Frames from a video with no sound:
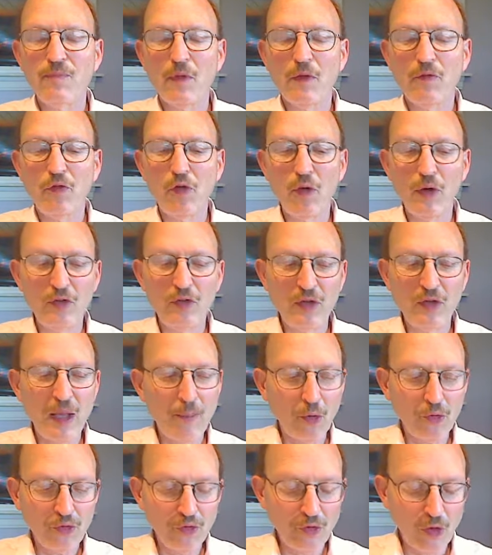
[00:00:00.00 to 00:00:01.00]
For
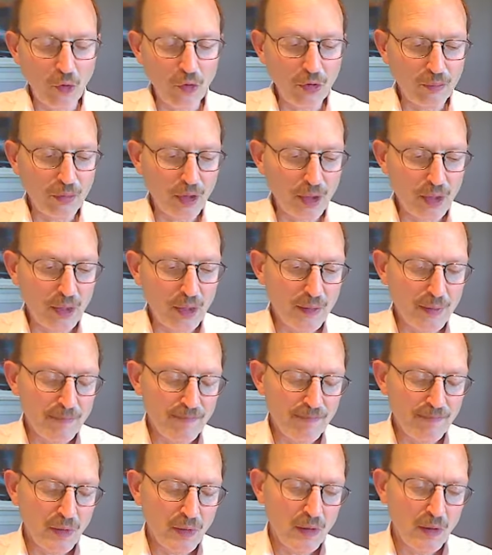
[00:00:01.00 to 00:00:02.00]
example, most notably,
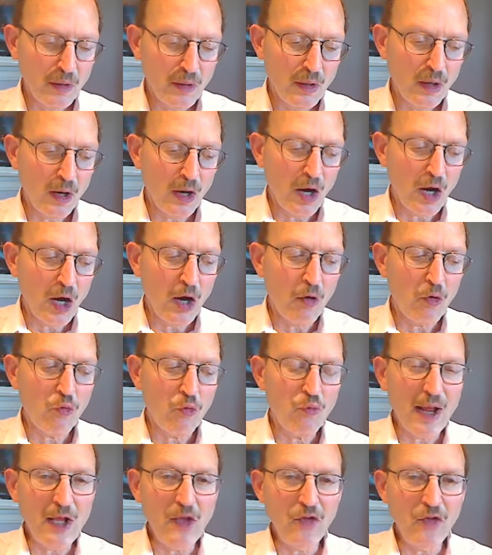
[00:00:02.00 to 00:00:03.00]
uh,
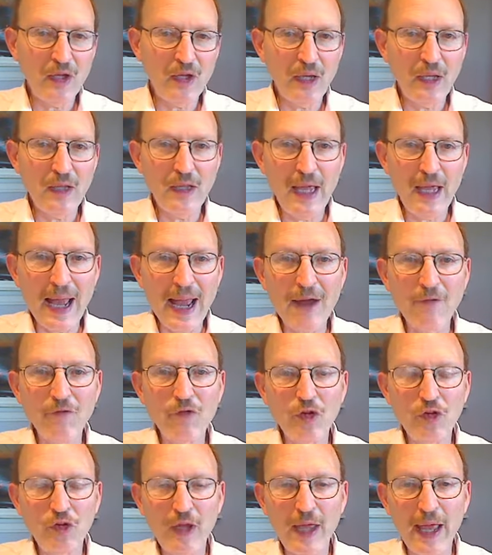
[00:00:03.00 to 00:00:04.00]
raising the
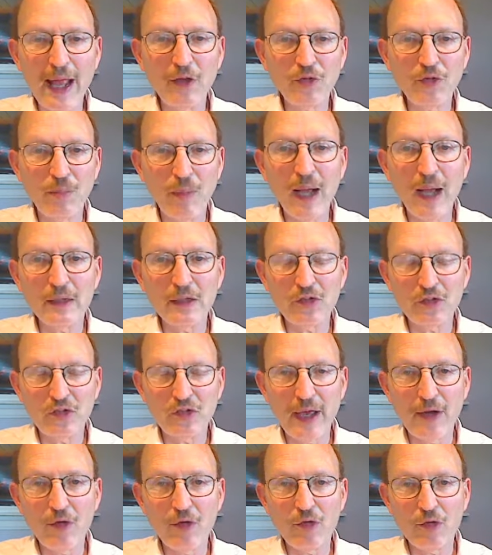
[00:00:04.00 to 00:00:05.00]
average gas mileage
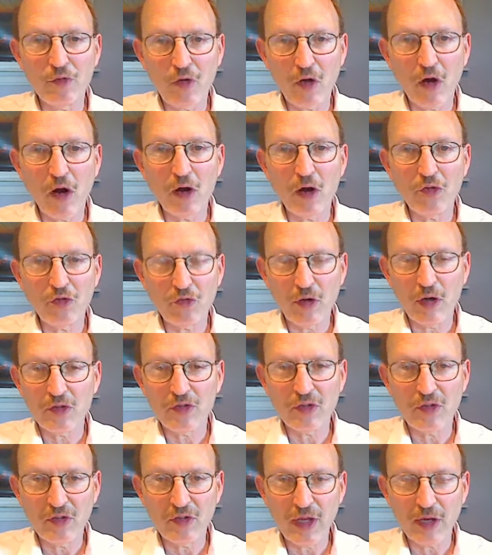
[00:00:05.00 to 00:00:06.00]
standards of cars,
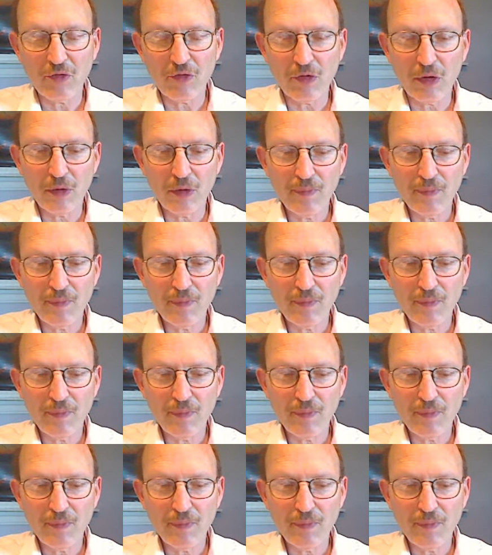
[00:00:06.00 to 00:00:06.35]
trucks, etc.